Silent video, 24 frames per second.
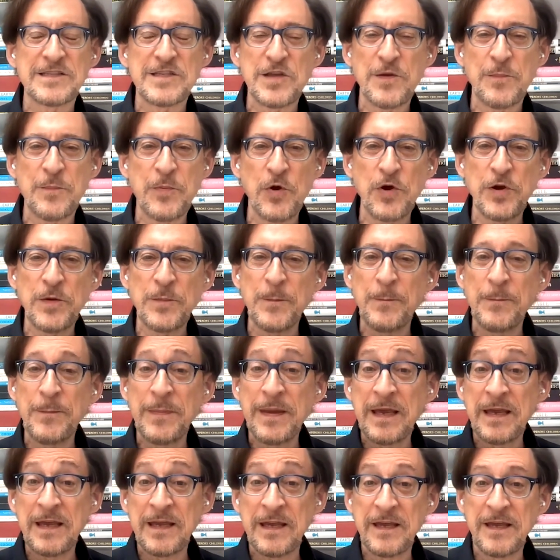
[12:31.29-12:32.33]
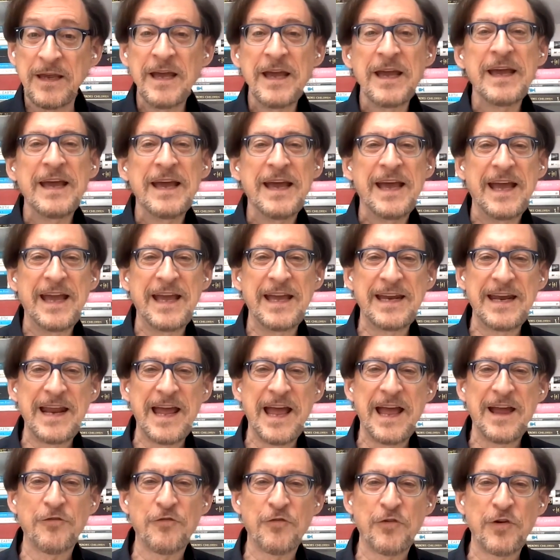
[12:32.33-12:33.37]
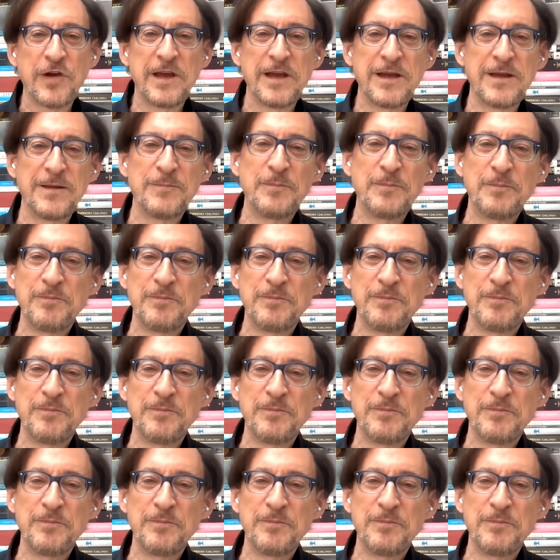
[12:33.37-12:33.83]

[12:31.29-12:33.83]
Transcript: to put me in every